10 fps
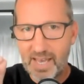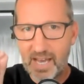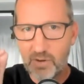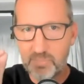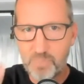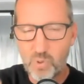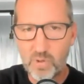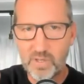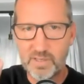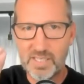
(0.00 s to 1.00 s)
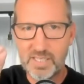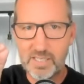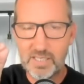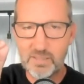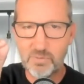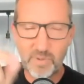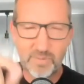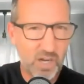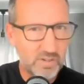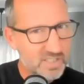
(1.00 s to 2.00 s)
how important
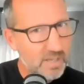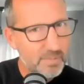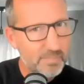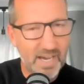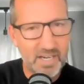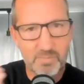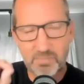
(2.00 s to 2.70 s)
we've talked some about it,